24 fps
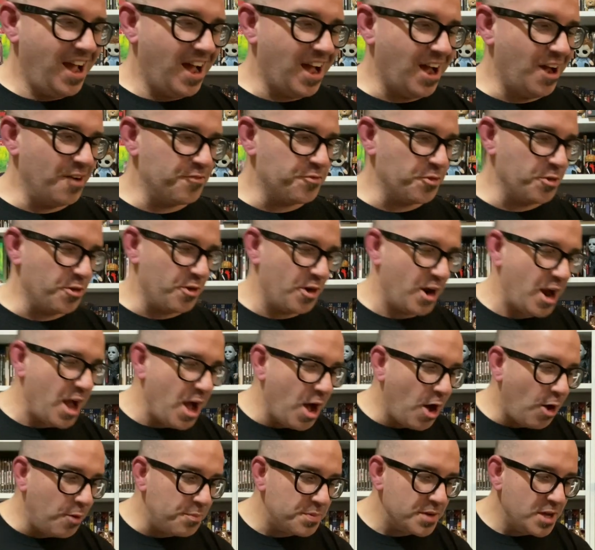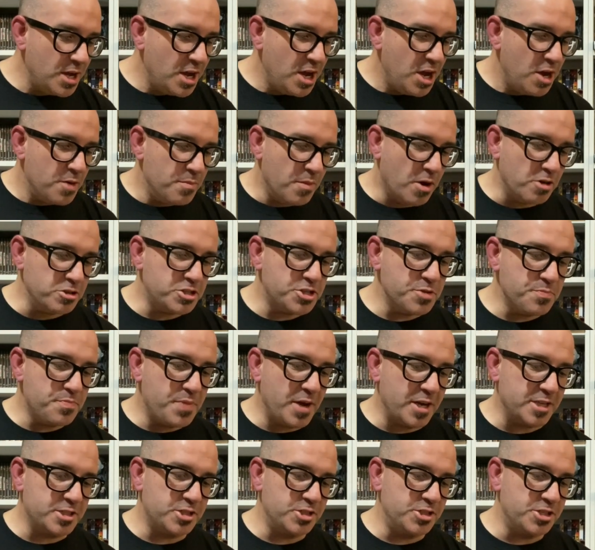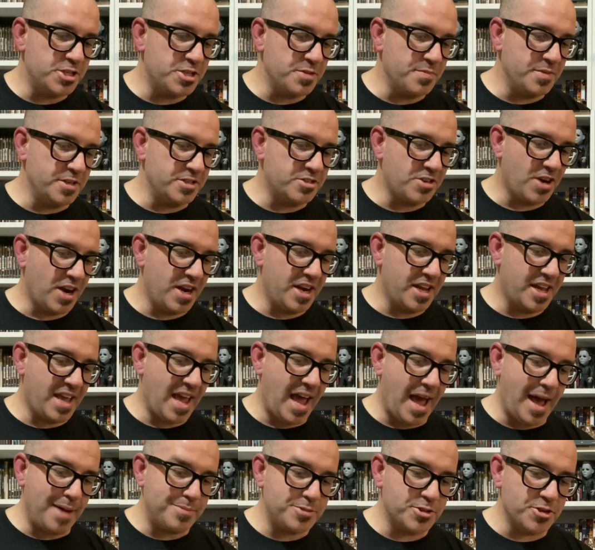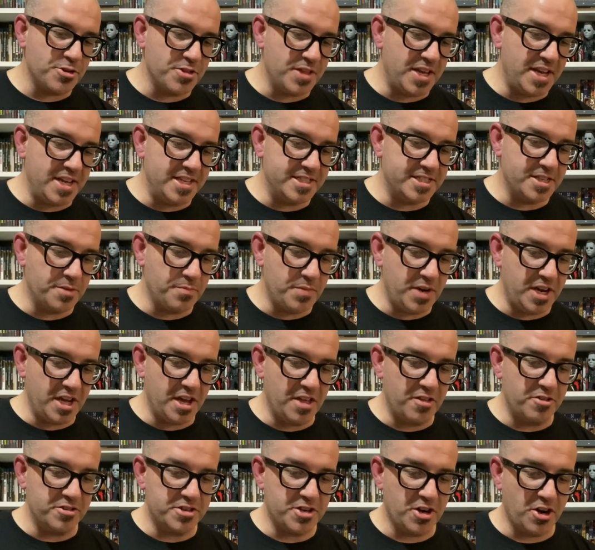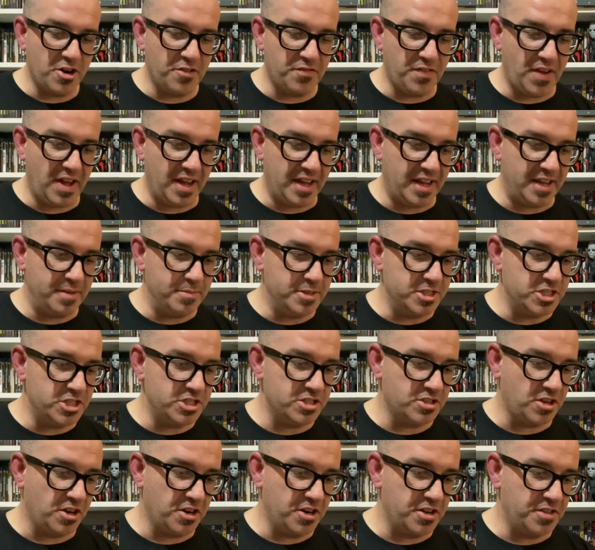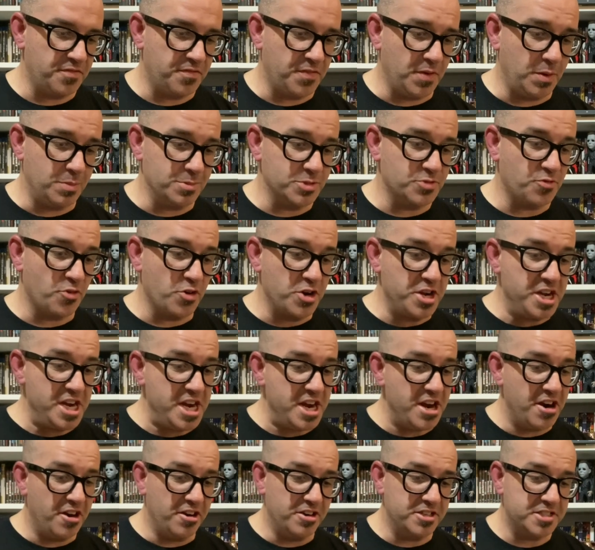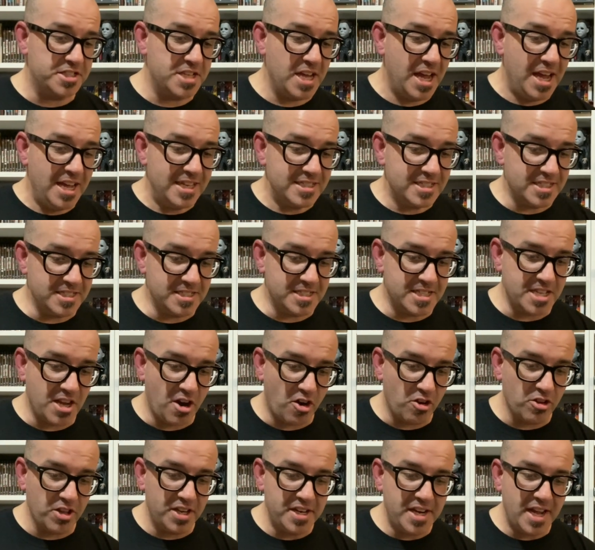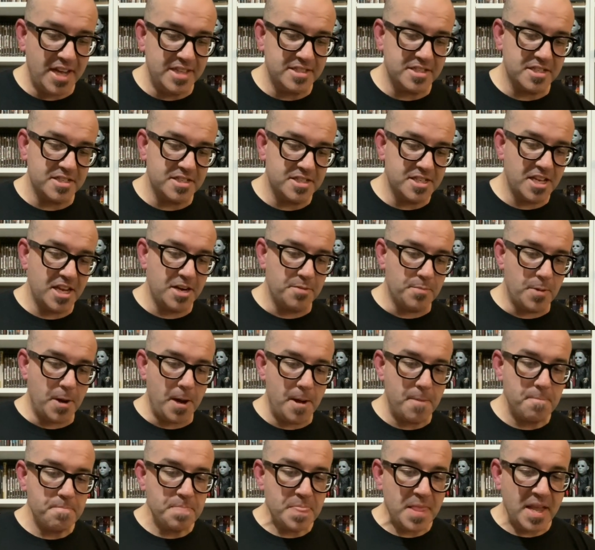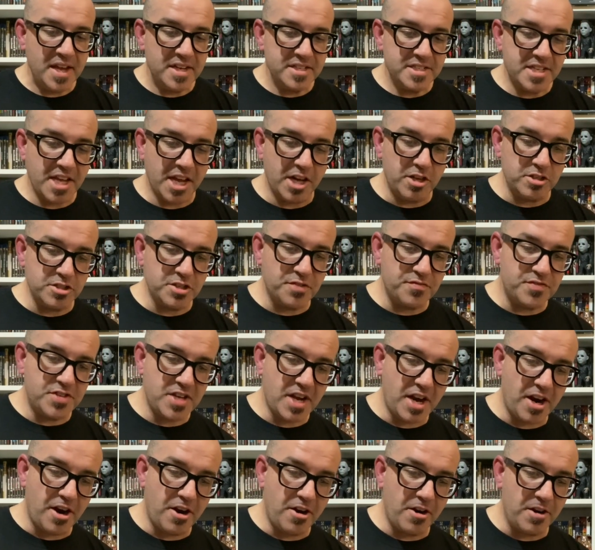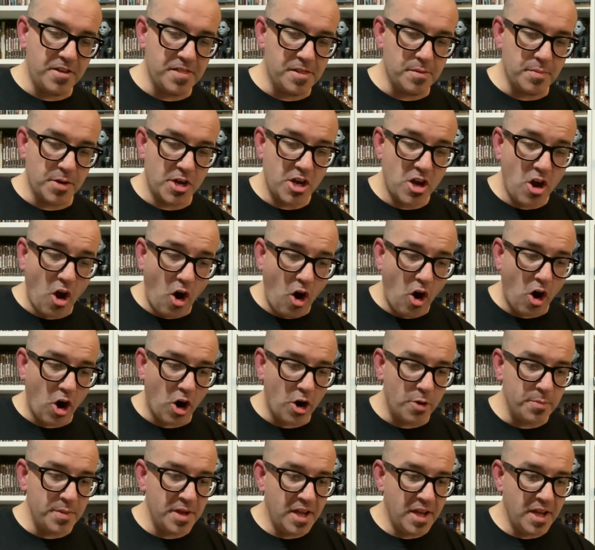for their help? Motion pictures have been trying to capture these and many other terrifying images onto the films for years. Since the early days of cinema, tales of terror and the macabre